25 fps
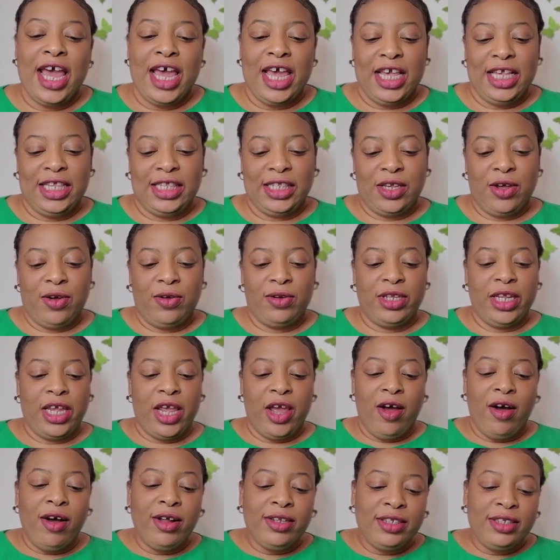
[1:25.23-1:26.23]
is called the
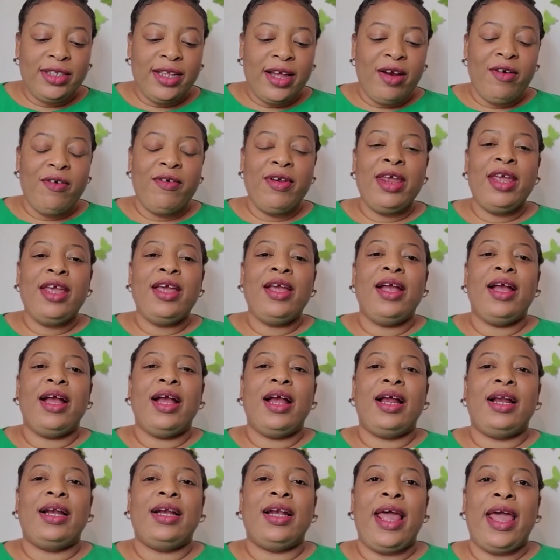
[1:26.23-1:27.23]
Ordinary
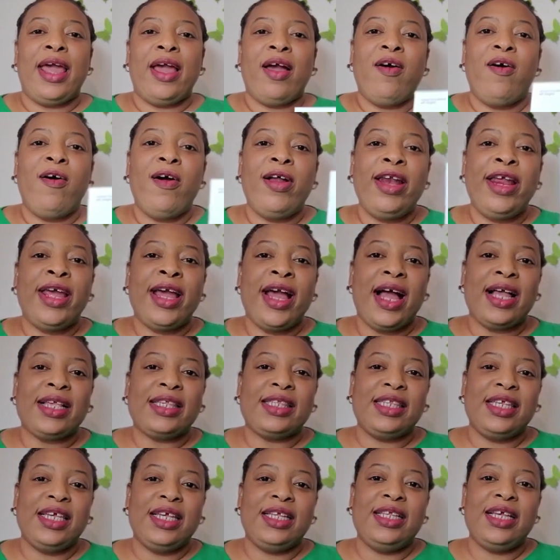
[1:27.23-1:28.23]
Glycolic
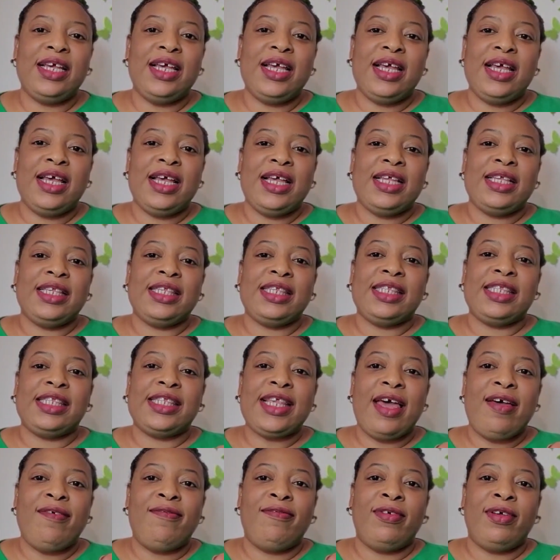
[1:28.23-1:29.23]
Acid
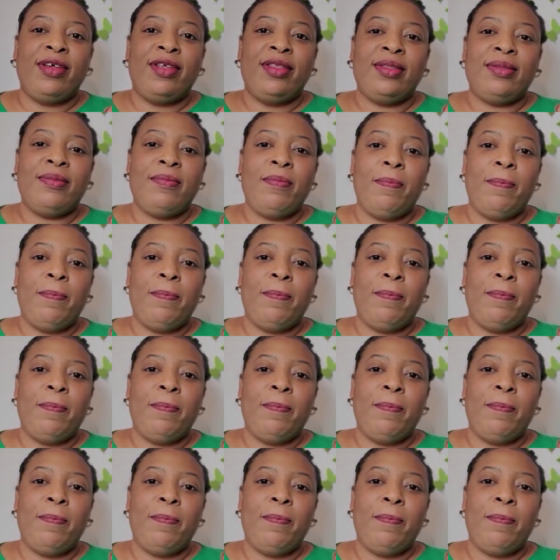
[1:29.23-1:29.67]
7%.